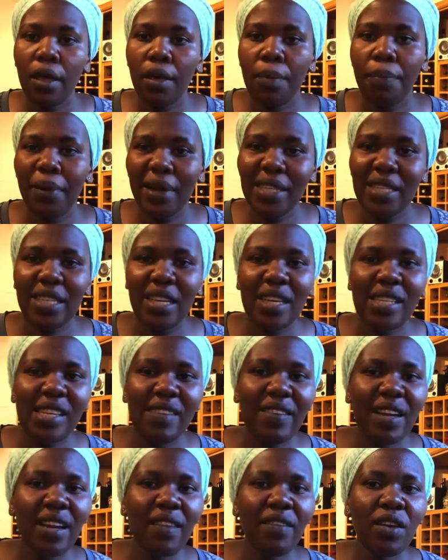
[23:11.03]

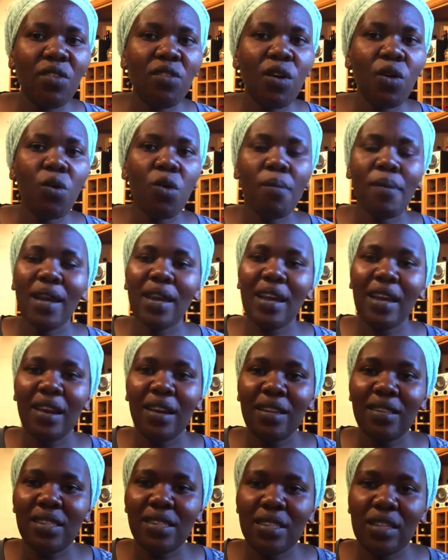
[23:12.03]
patichaita vana vedu vakomana,
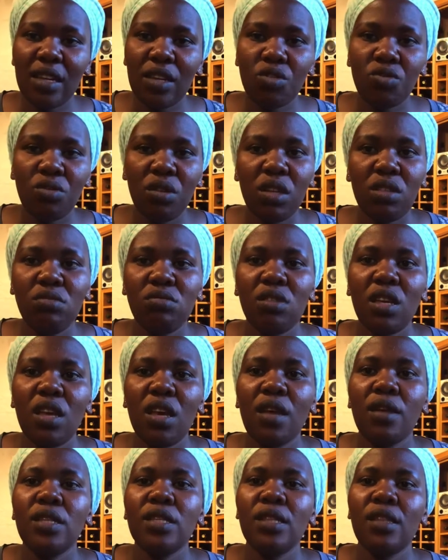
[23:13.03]
let's try to
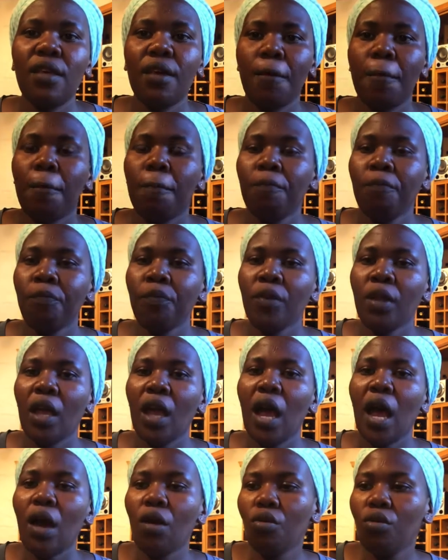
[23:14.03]
educate them
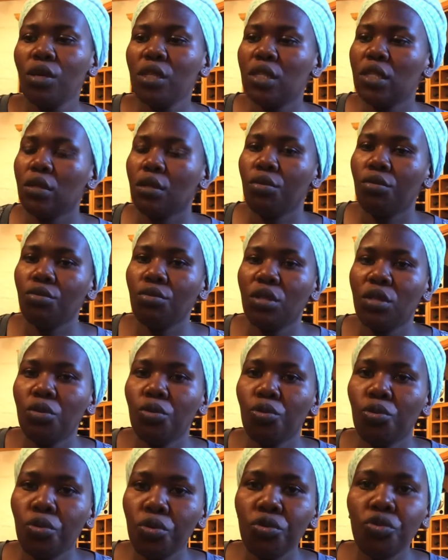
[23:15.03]
according to the
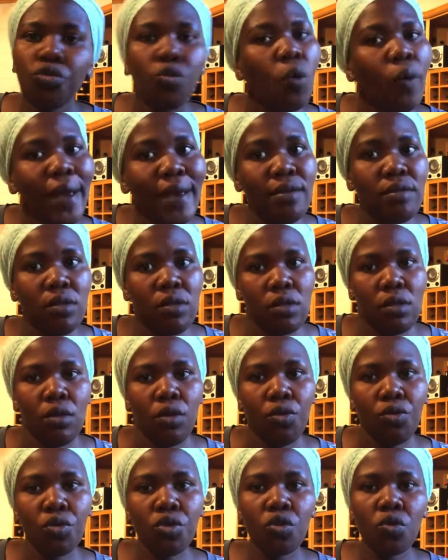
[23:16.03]
good ways,
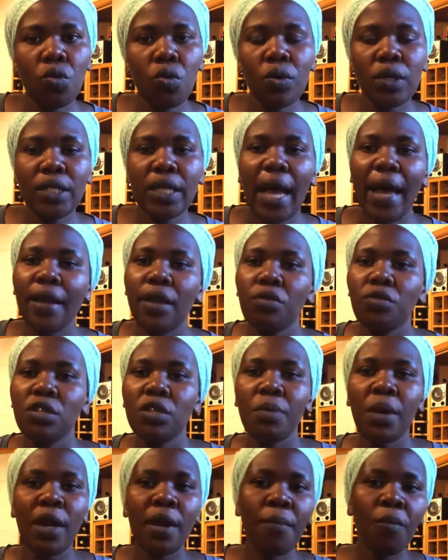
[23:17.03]
not kungoti hani
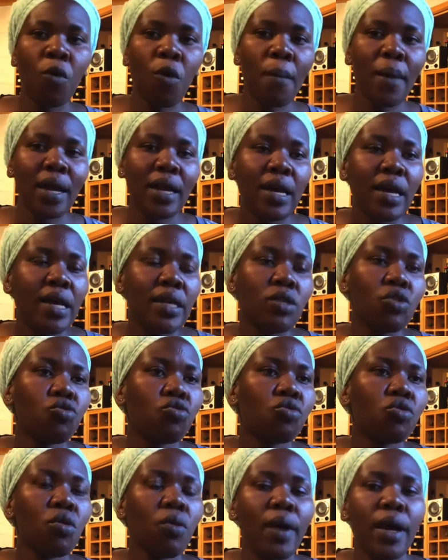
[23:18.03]
kuti mwana mukomana ari
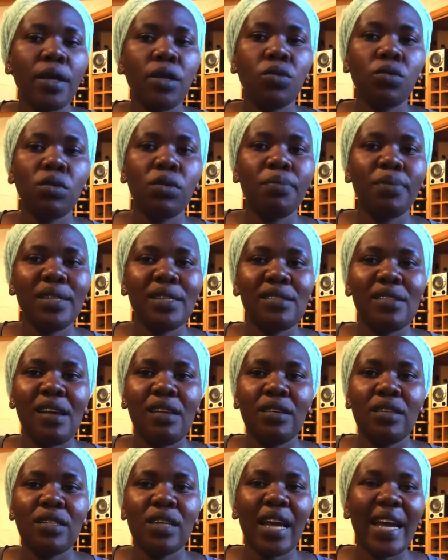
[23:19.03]
strong, ane good
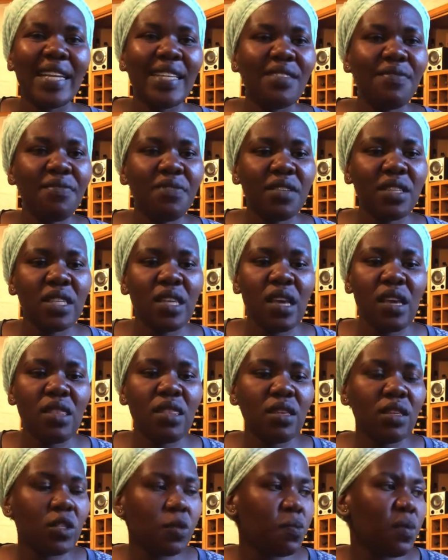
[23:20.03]
personality.
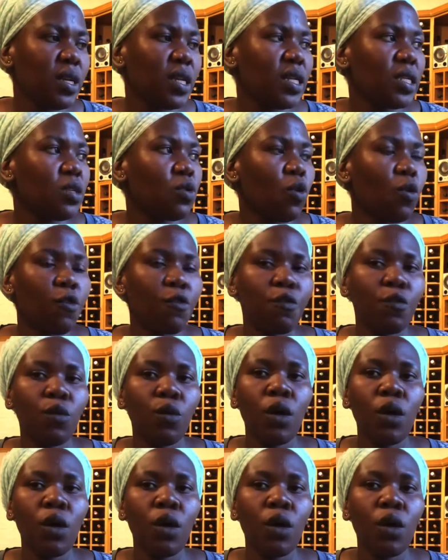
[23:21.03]
Ngatibvisei the spirit of,